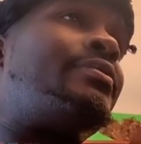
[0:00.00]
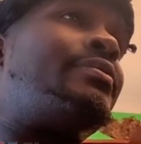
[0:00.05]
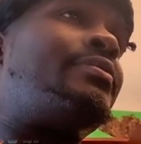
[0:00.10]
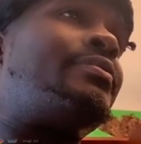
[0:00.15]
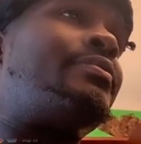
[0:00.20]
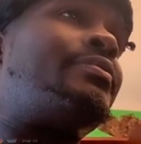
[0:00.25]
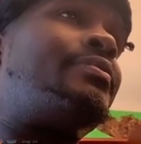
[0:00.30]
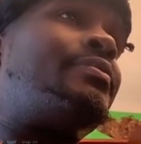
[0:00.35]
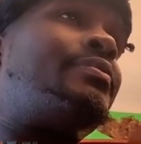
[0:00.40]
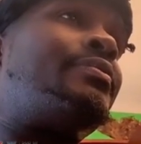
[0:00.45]

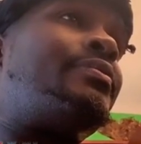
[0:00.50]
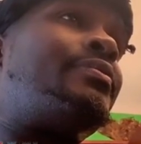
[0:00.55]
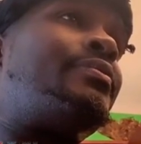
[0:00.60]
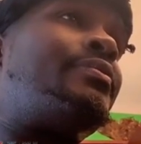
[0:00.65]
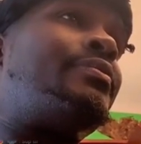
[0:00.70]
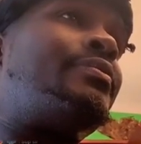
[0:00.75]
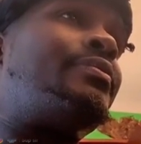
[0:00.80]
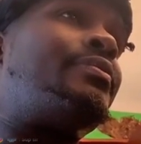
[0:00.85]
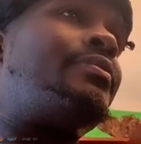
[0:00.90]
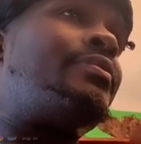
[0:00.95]
Like
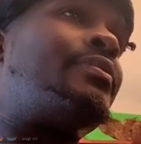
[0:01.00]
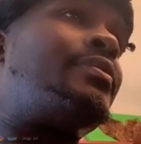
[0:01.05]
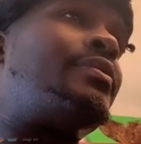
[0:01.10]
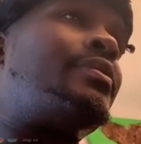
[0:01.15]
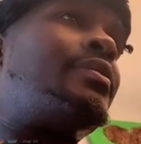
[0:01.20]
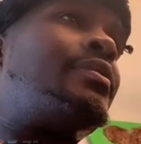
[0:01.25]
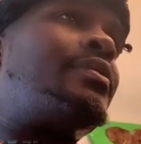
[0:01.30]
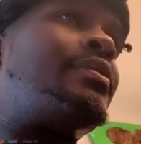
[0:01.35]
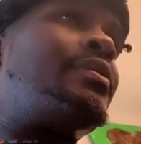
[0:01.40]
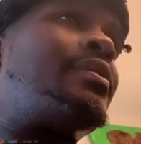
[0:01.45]
a
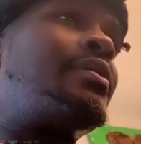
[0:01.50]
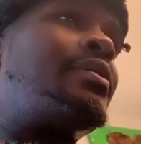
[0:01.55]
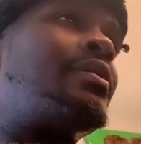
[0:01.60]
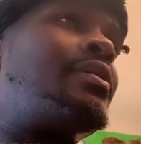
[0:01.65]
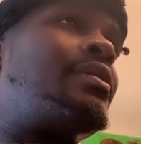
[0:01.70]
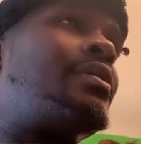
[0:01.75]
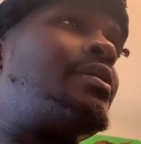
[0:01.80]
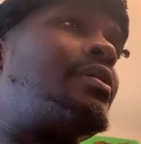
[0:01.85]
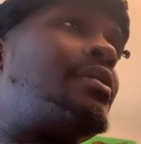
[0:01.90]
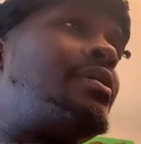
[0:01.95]
virtual
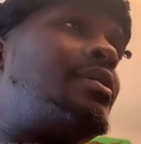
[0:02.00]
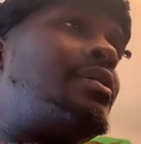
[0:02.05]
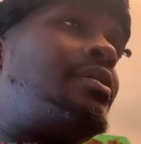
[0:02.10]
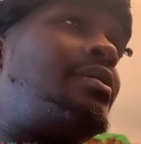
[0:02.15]
reality?